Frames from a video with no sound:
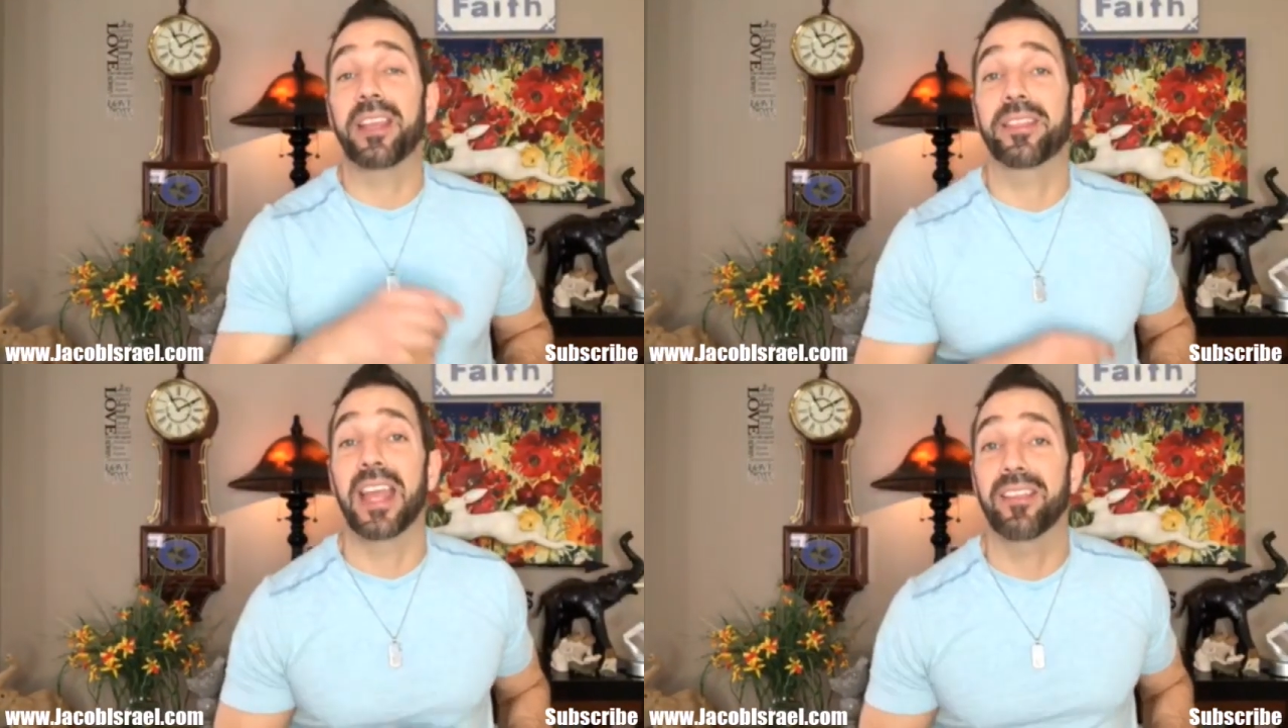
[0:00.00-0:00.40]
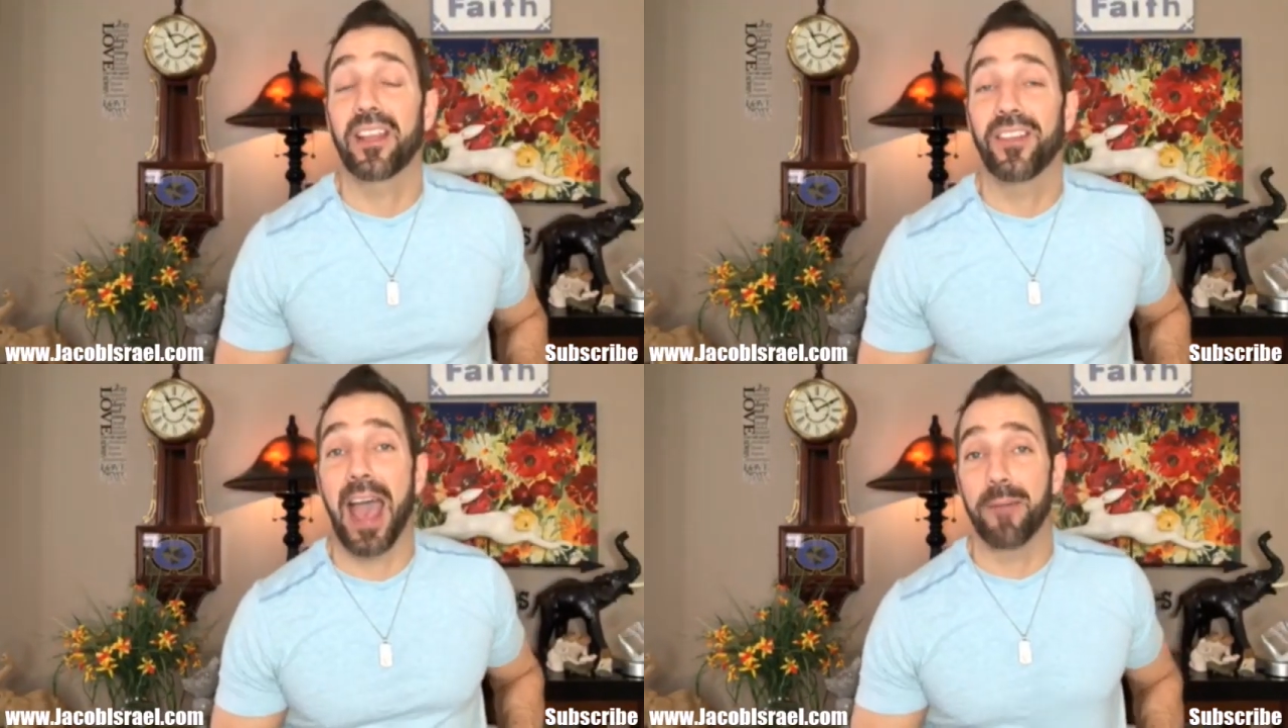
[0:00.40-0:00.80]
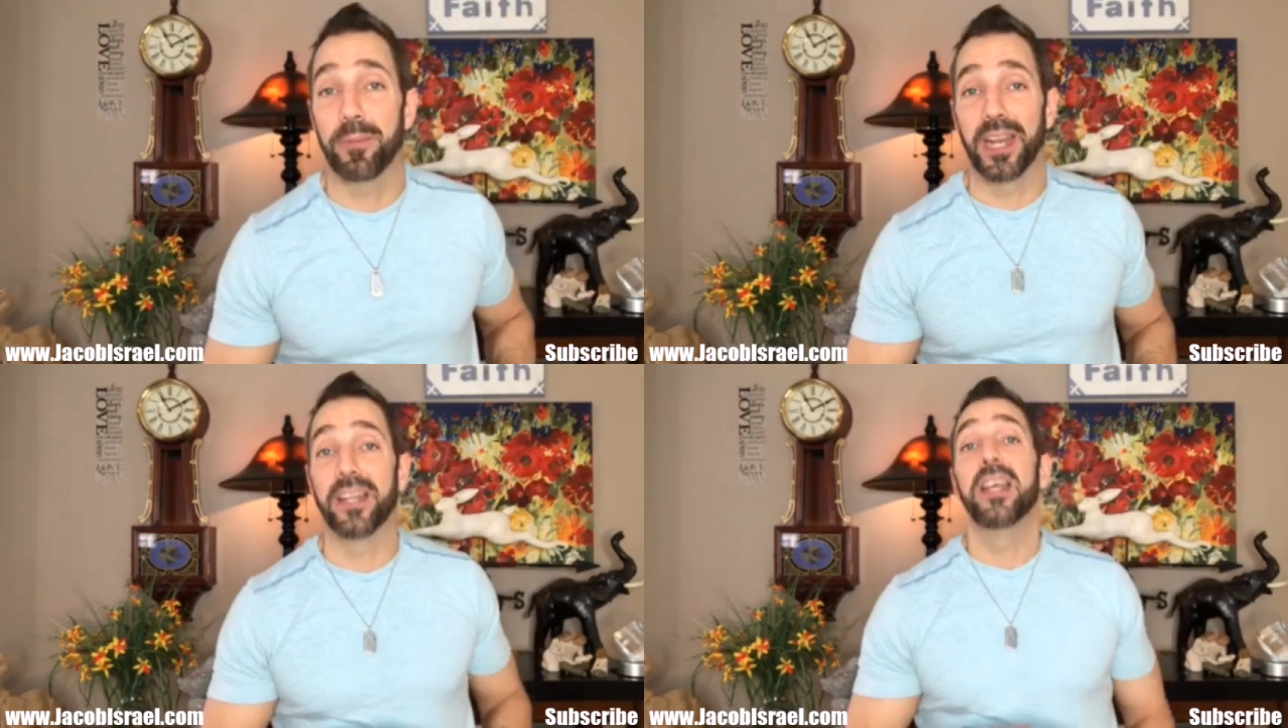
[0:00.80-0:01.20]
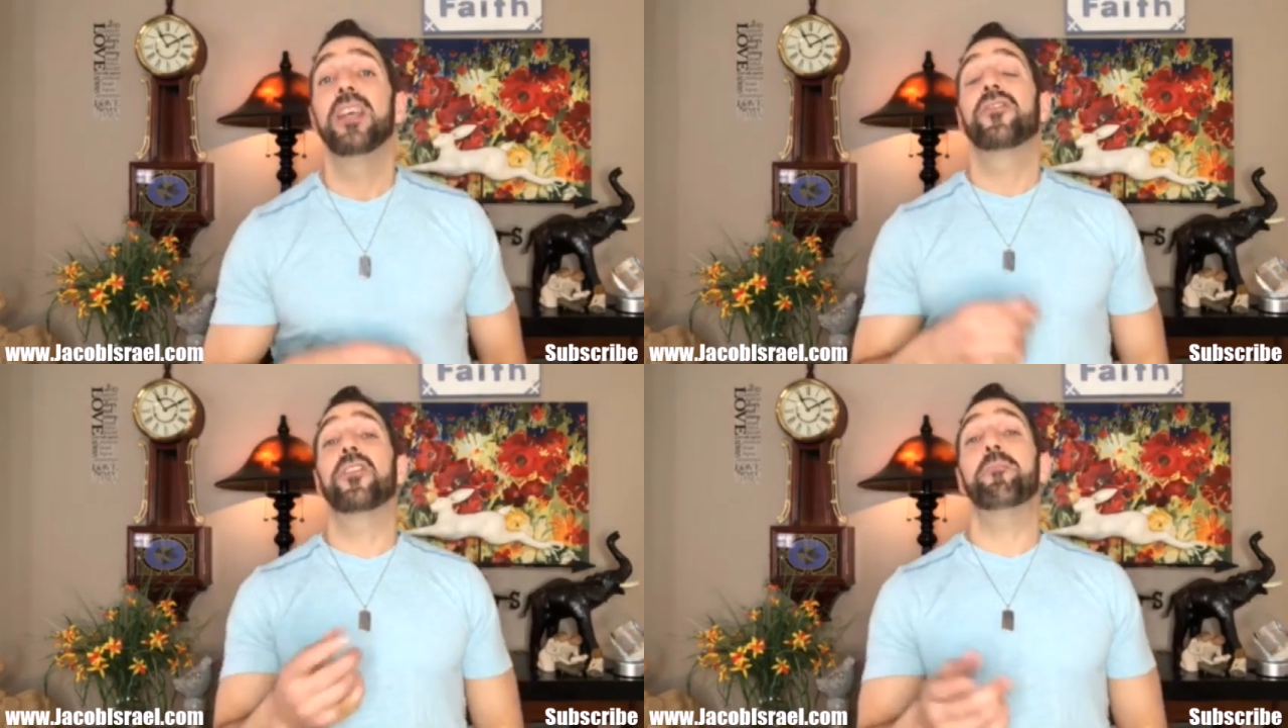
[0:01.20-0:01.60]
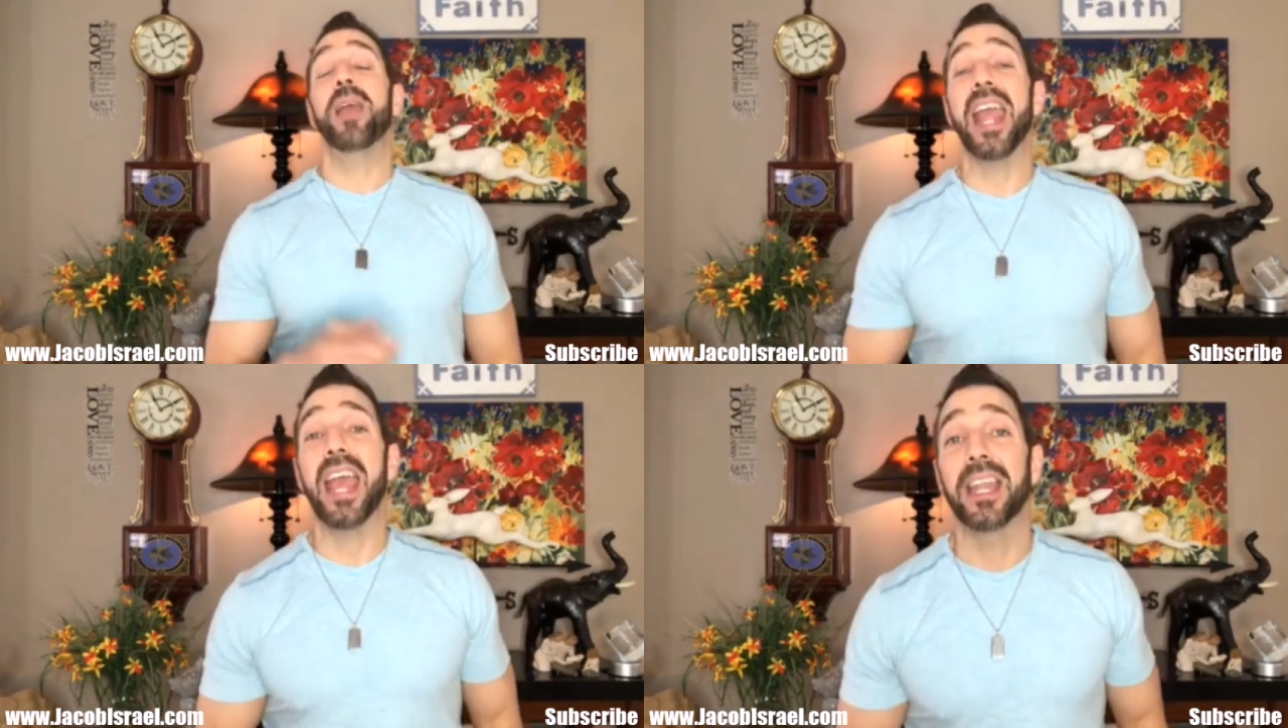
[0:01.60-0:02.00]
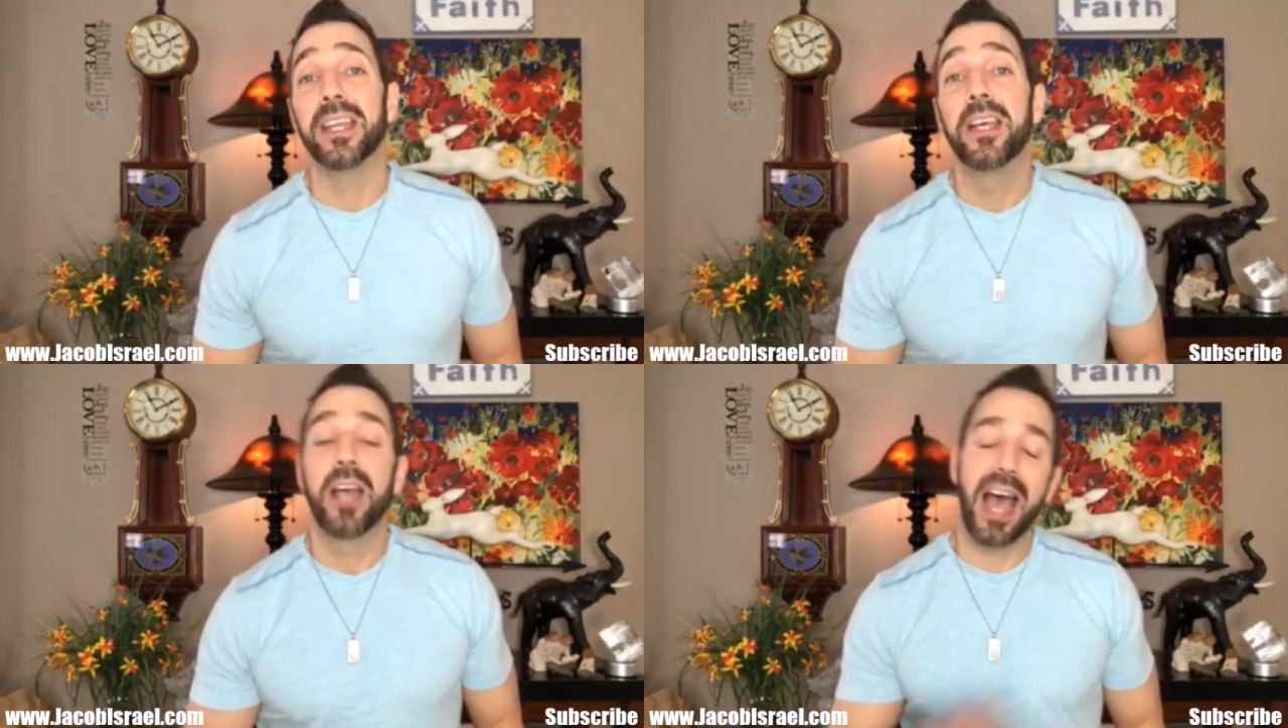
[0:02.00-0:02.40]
big thing that's happening is Japan.